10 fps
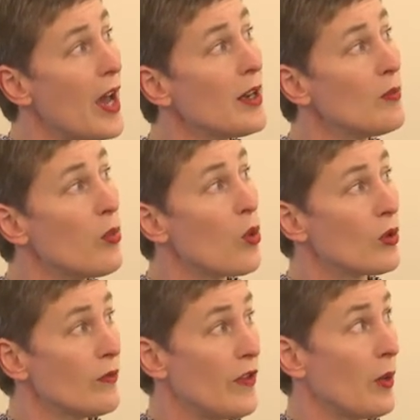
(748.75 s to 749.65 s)

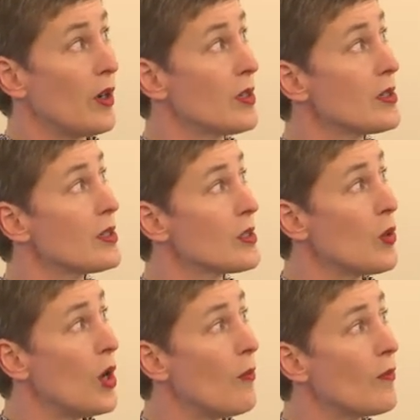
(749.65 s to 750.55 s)
unimportant variants as
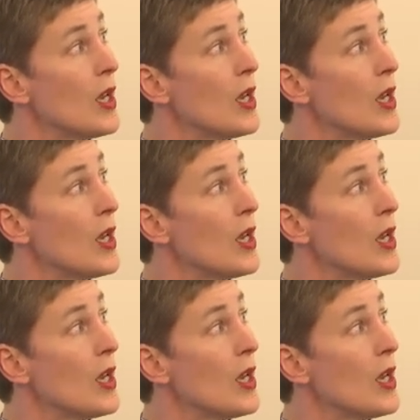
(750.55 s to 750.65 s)
well.